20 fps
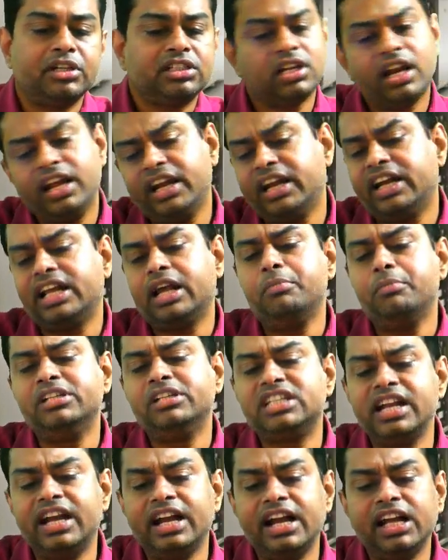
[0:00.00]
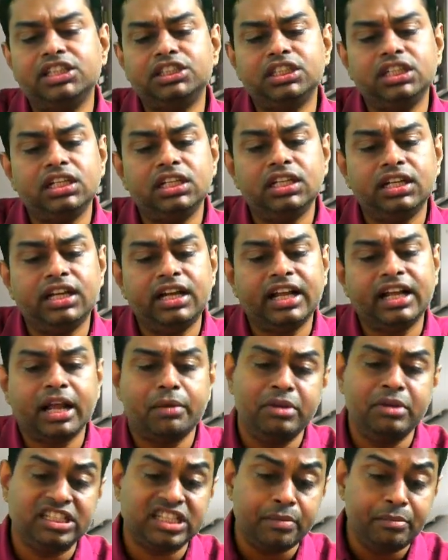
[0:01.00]
Like it can be C&AG, it can be
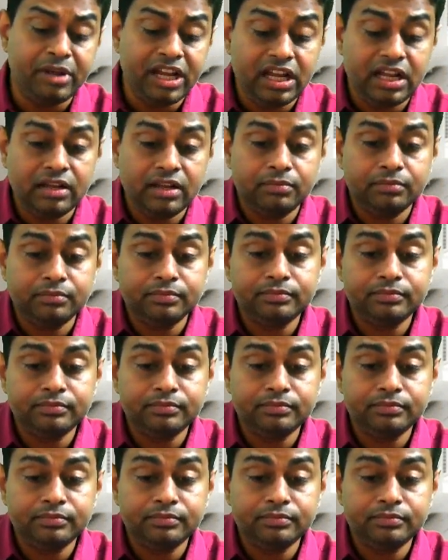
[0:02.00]
SEBI,